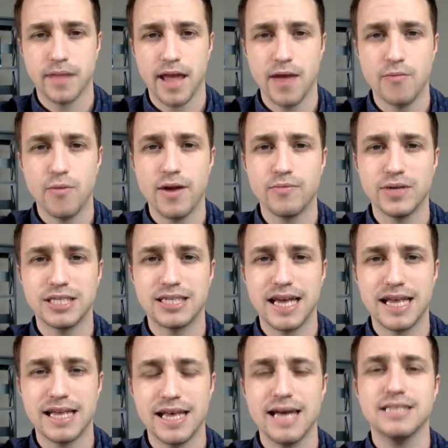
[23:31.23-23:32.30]
And when we say
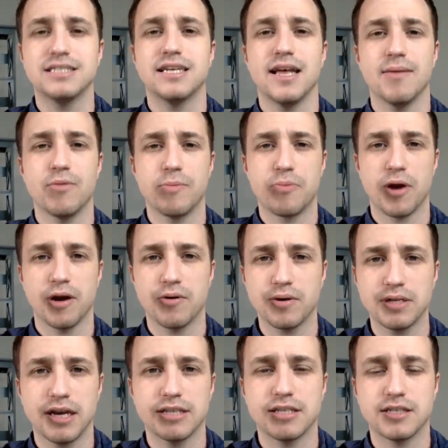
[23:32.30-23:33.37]
yes to Him, we
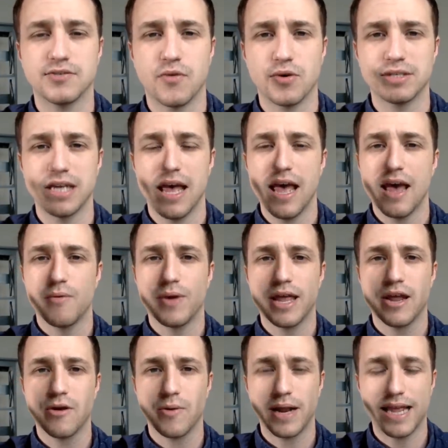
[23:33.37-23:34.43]
prioritize His voice, we
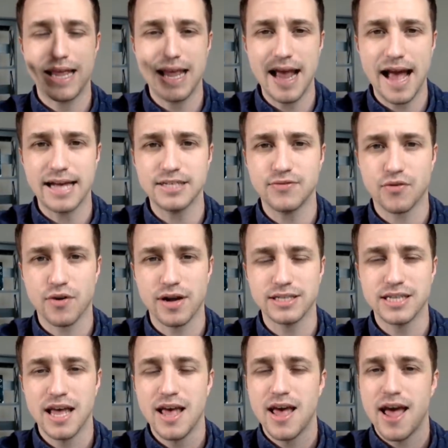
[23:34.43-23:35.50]
hear what He has for
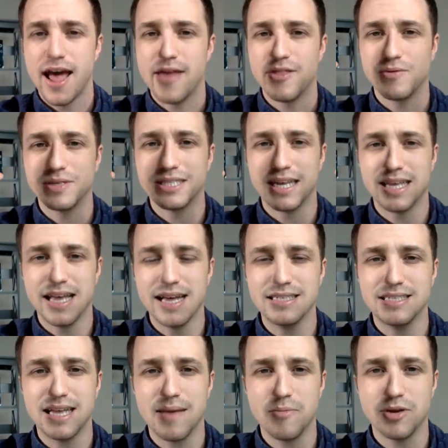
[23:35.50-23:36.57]
us, and then we say
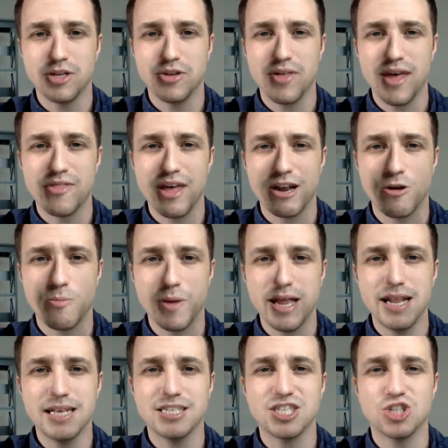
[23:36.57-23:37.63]
yes to Him, we do that, that
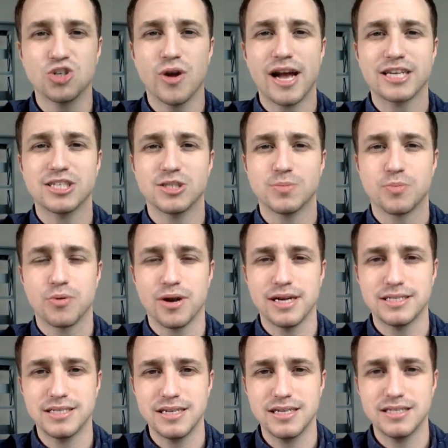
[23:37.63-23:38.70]
obedience attracts His
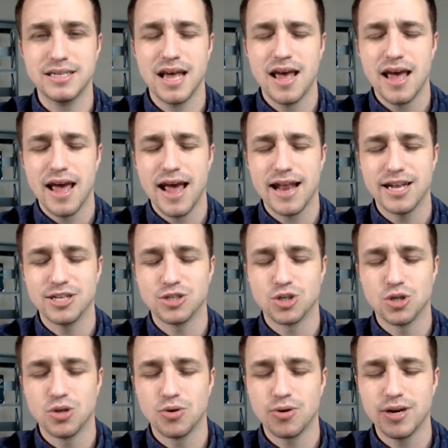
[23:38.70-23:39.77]
presence, and His
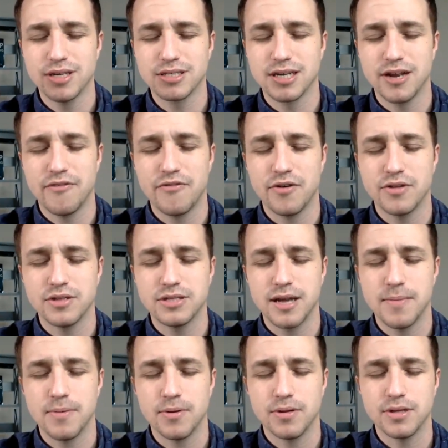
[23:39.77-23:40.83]
glory is going to fill the
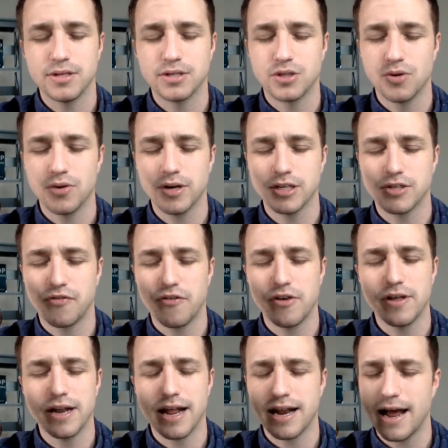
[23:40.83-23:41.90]
temple. His glory is
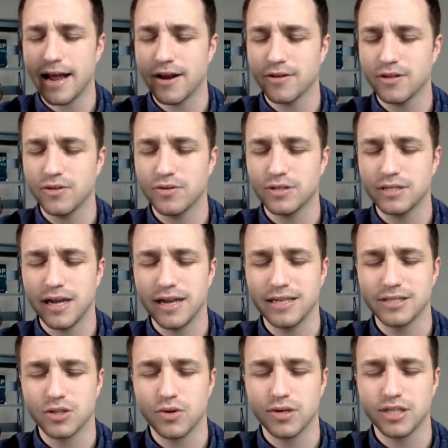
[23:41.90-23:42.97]
filling, and I hear the Lord saying
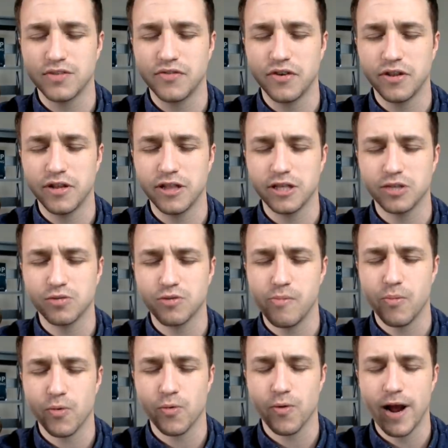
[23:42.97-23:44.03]
His glory is filling this
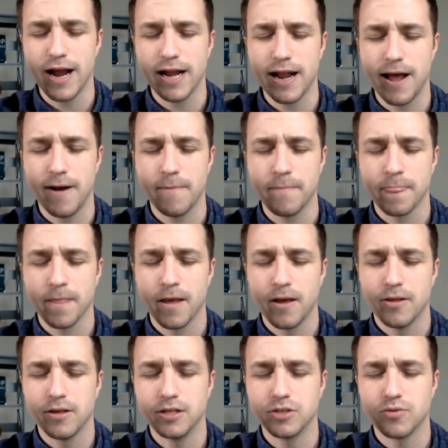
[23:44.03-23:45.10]
room right now,
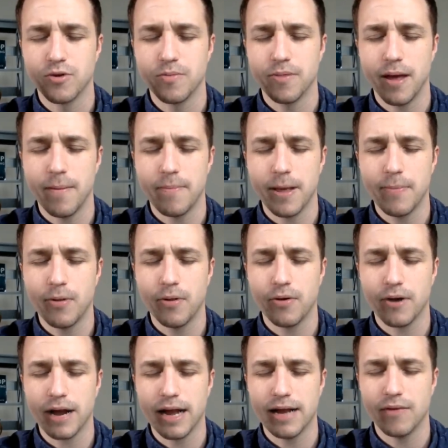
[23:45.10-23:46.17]
this room that people
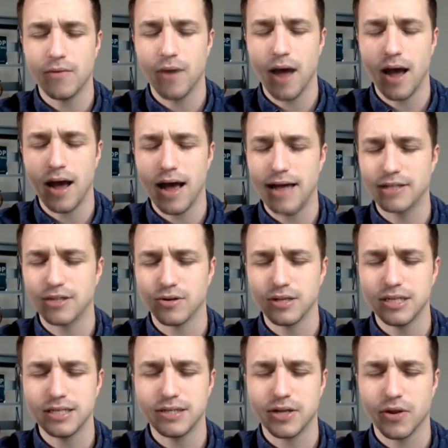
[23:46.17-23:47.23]
are in as they're
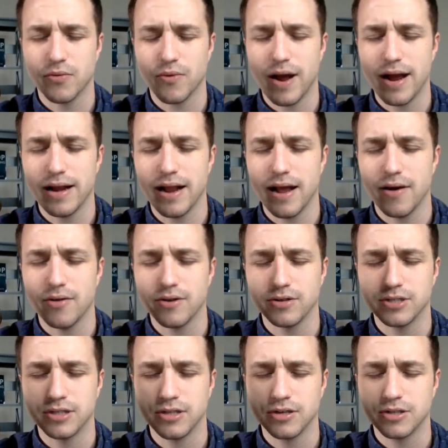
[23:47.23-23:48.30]
listening right now.
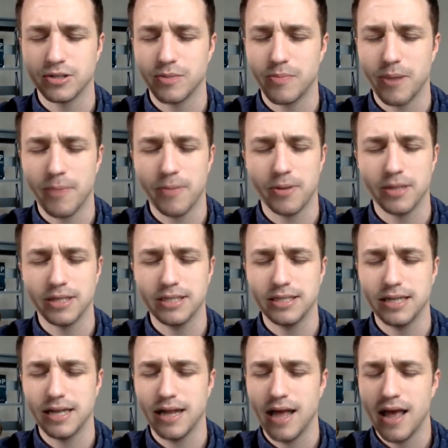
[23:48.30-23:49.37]
There's some people
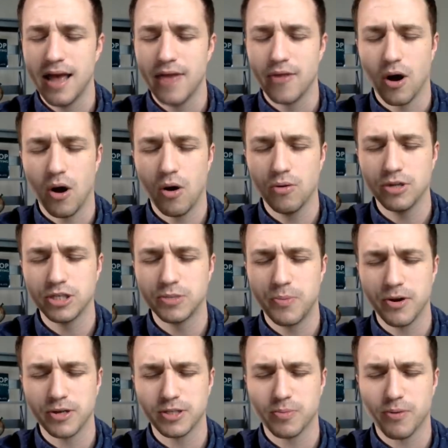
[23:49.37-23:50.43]
listening, the Holy
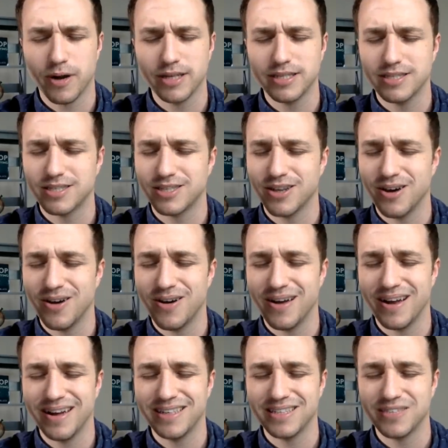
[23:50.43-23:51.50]
Spirit's presence, y'all,
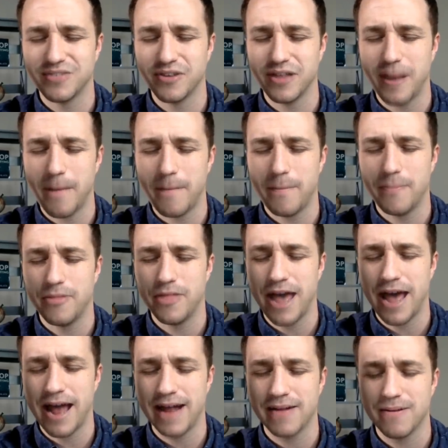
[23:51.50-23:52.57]
and I just feel
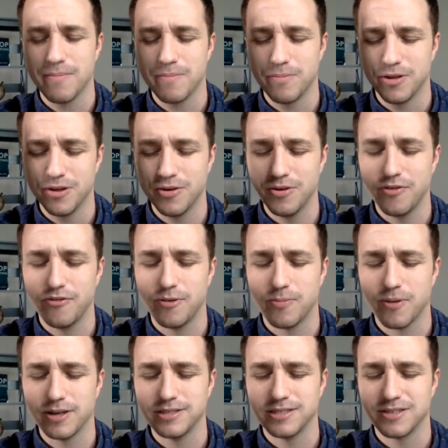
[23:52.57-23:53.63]
that beautiful
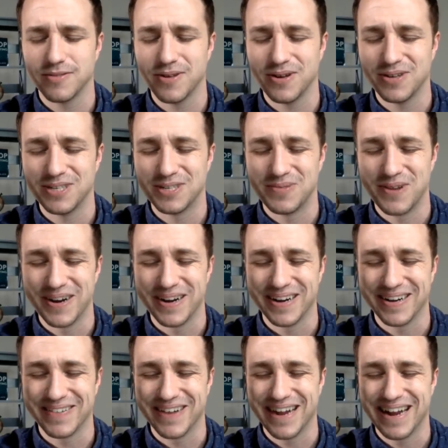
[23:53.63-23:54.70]
presence of the Holy
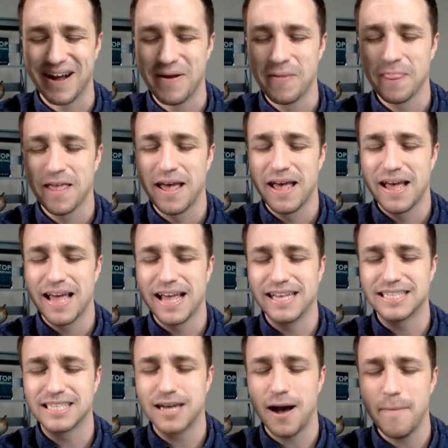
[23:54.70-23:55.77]
Spirit right now.
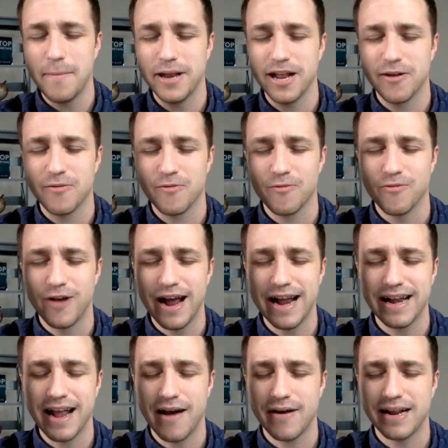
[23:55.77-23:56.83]
He's coming in
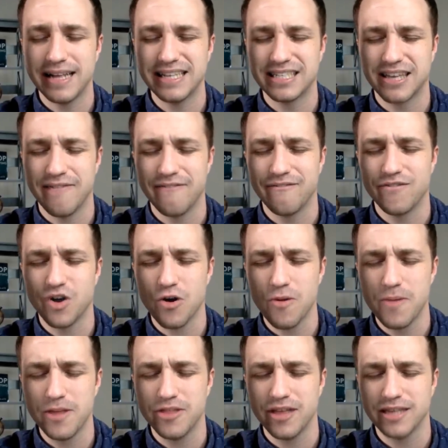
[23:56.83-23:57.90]
right now, and He's
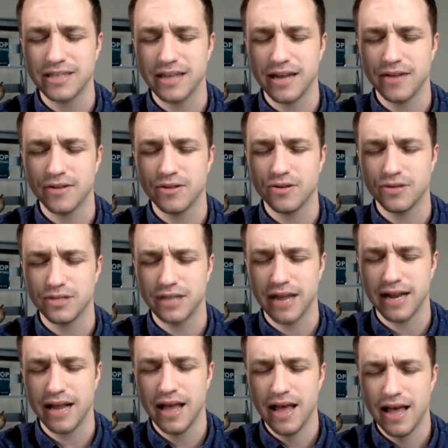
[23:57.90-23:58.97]
confirming things. I hear the Lord
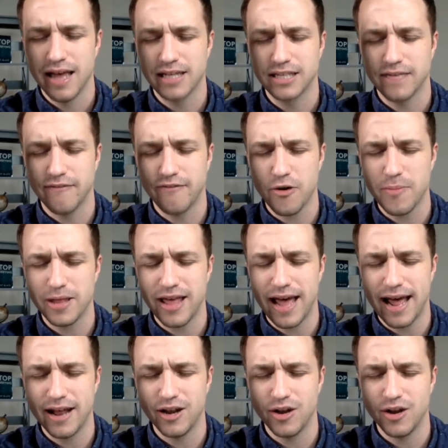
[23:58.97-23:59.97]
saying He's confirming that